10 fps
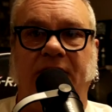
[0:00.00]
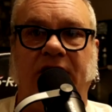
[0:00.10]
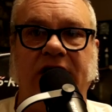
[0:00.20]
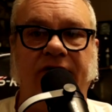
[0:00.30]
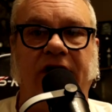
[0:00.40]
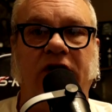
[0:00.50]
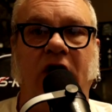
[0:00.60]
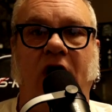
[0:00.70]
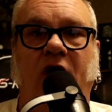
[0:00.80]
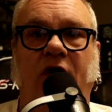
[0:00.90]
Leave it
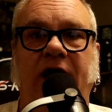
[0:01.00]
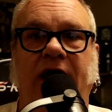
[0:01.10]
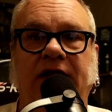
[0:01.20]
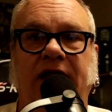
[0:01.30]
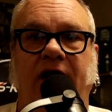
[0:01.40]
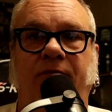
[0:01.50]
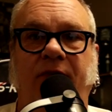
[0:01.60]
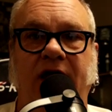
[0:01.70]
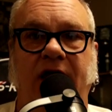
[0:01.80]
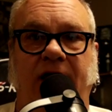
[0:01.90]
alone and let it
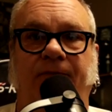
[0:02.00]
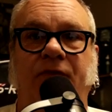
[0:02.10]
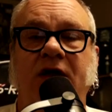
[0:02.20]
be.